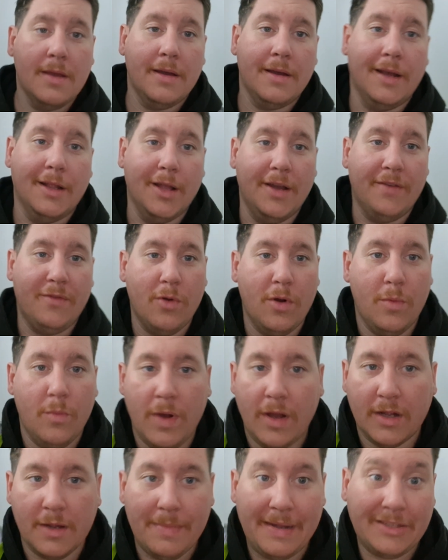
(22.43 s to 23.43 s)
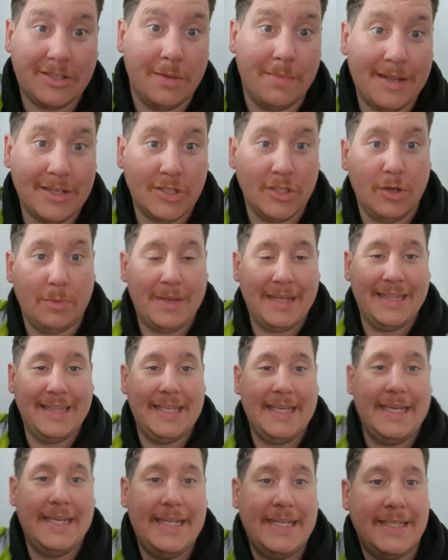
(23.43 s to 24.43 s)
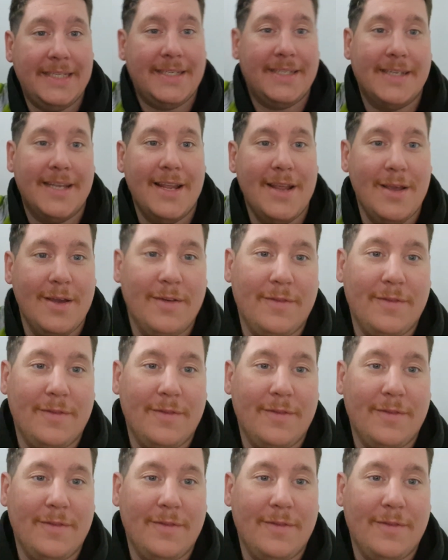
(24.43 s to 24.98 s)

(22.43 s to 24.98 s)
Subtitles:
Hello everyone, welcome back to Imagine Not Being Leeds